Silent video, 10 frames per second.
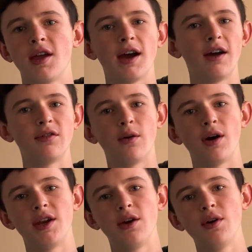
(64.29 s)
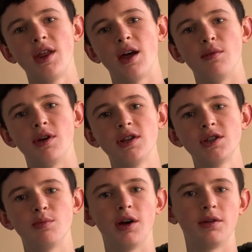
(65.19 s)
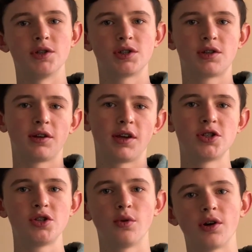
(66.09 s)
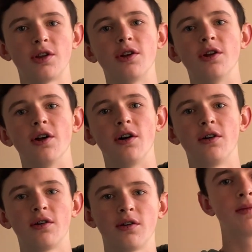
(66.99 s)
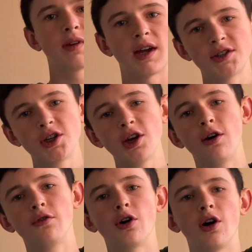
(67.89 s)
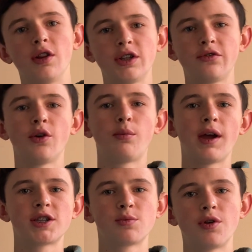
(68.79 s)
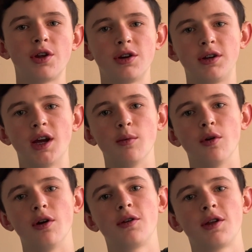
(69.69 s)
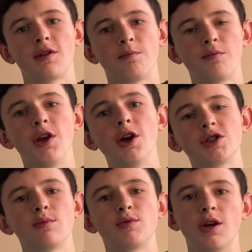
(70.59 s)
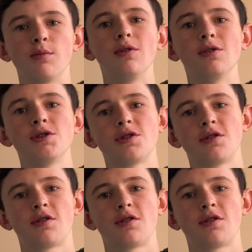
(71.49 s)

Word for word: I have no idea what that means, but just in case you wanted to know. I'd say overall, this phone packs a pretty good camera. Here are some samples.